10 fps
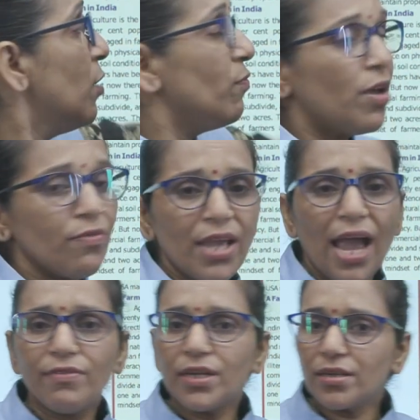where we
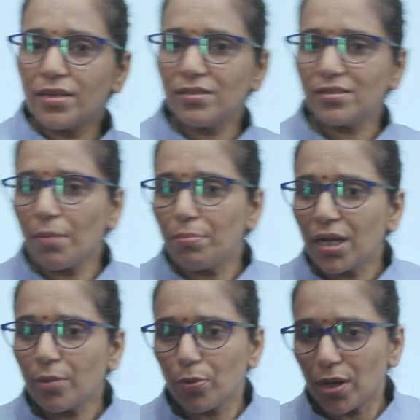have increased the
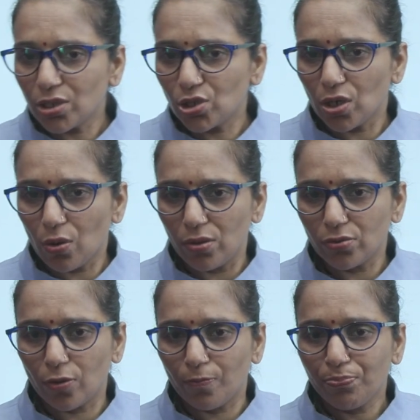milk production
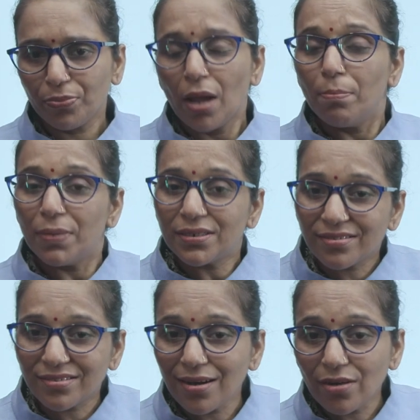also. But
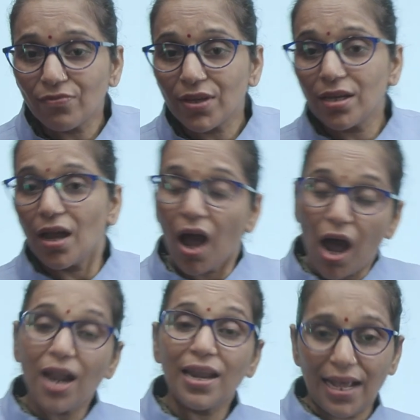still we
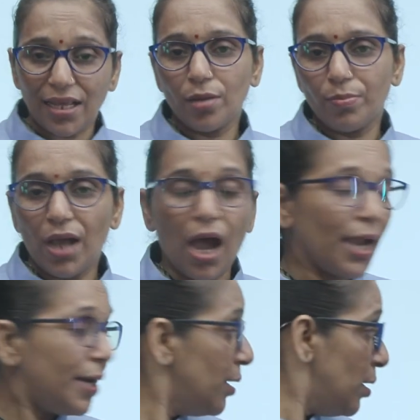are lagging
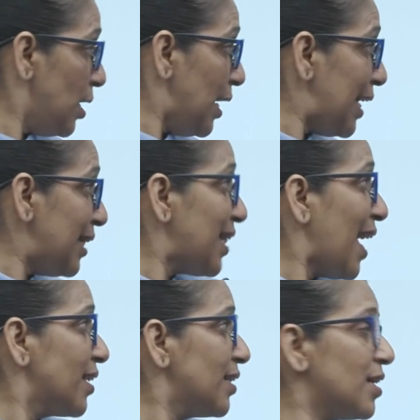behind in the
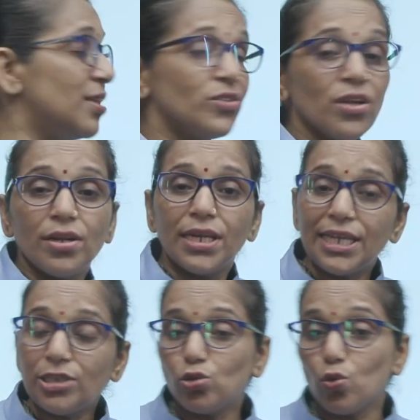agriculture,
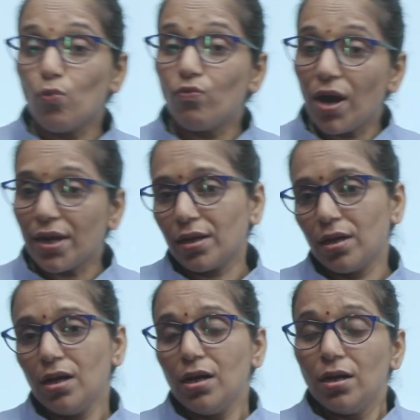need to work
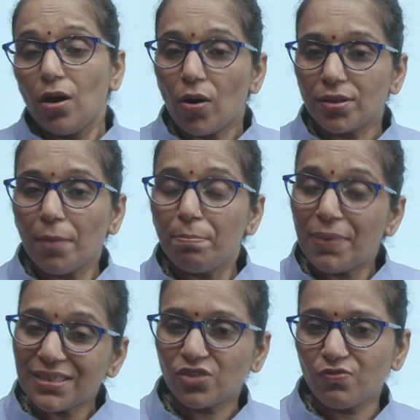on the
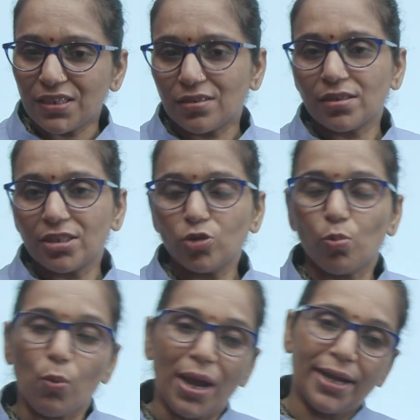best facilities
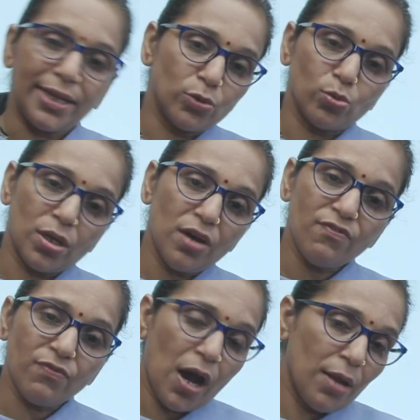providing to the
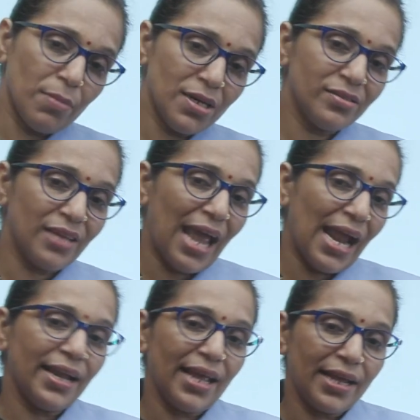farmers
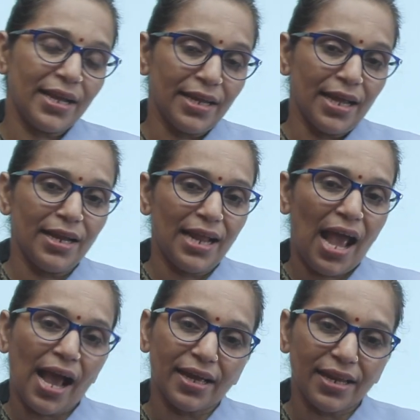and Indian
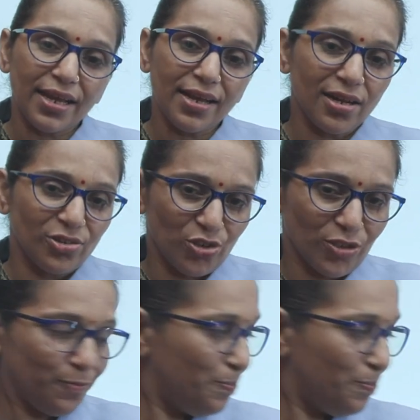agriculture.